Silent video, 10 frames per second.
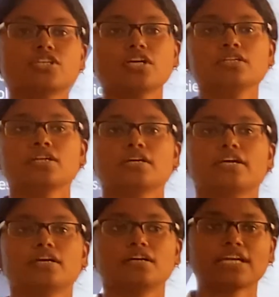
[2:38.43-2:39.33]
on
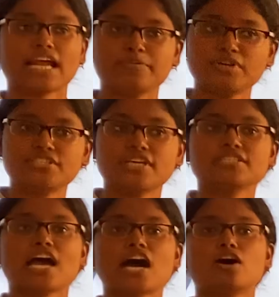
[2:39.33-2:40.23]
climate change,
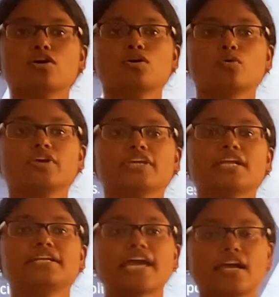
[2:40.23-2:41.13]
how we
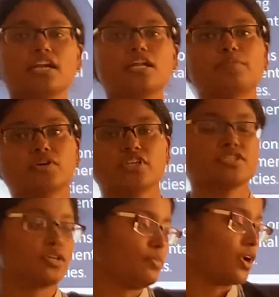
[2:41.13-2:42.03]
can tackle about this
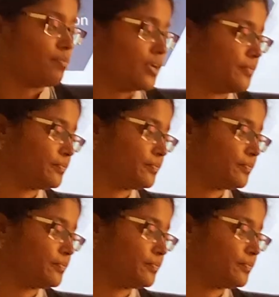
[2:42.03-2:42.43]
problem.